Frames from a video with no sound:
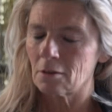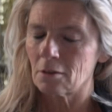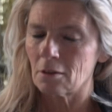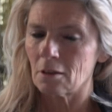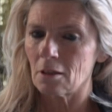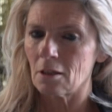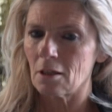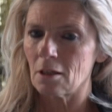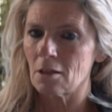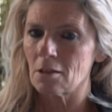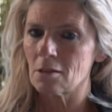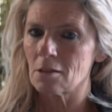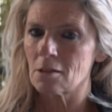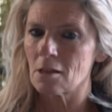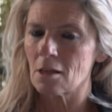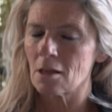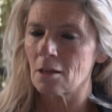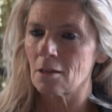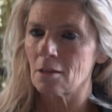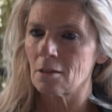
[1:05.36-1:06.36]
is
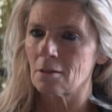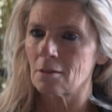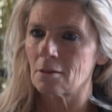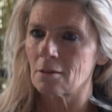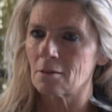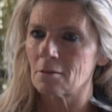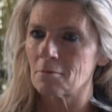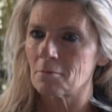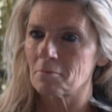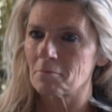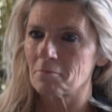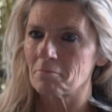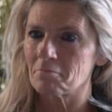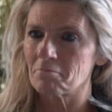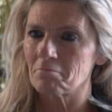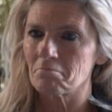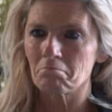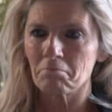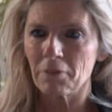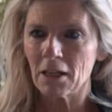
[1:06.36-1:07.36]
that,
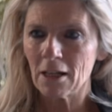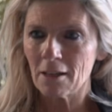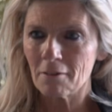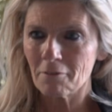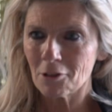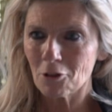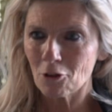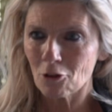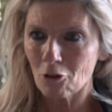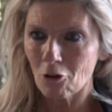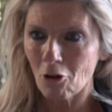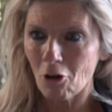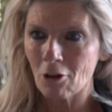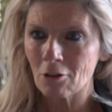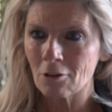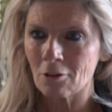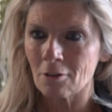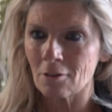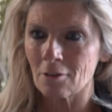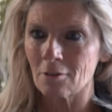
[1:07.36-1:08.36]
believe it or not,
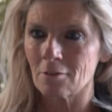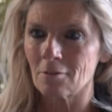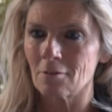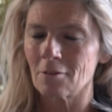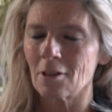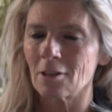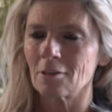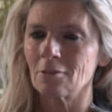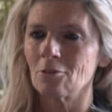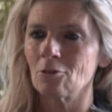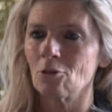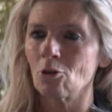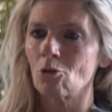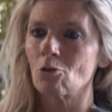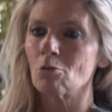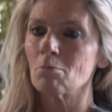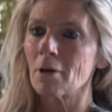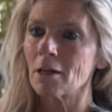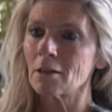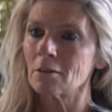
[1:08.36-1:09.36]
that
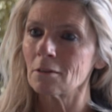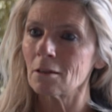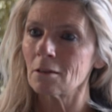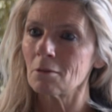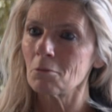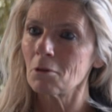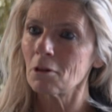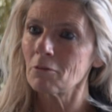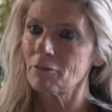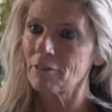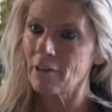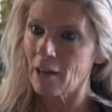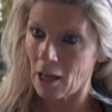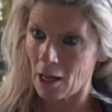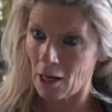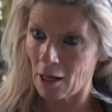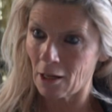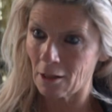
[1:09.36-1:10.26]
Documenta will fail.